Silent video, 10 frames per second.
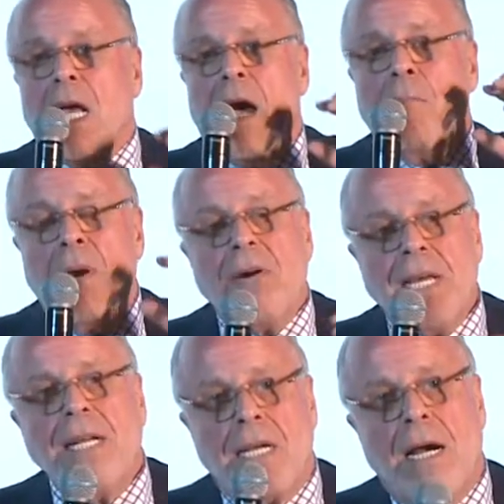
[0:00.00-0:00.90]

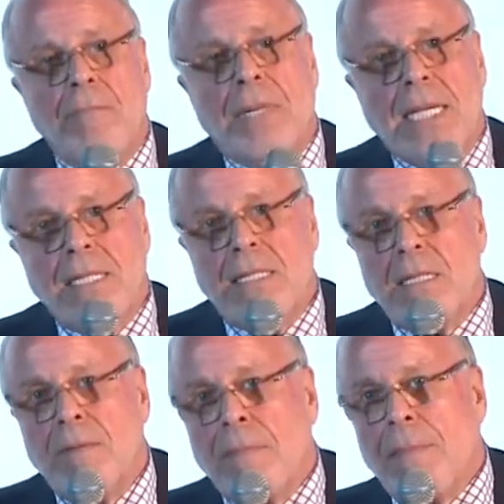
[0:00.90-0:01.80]
American companies
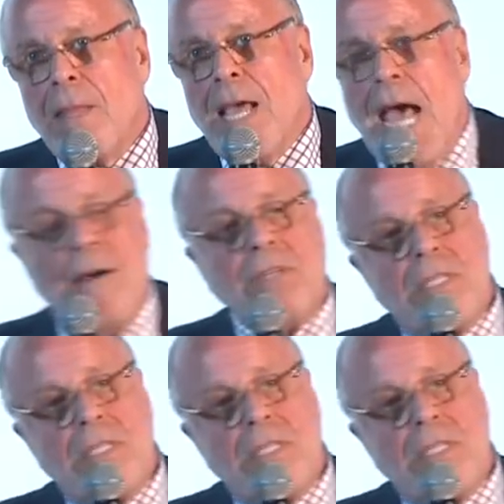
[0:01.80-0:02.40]
have a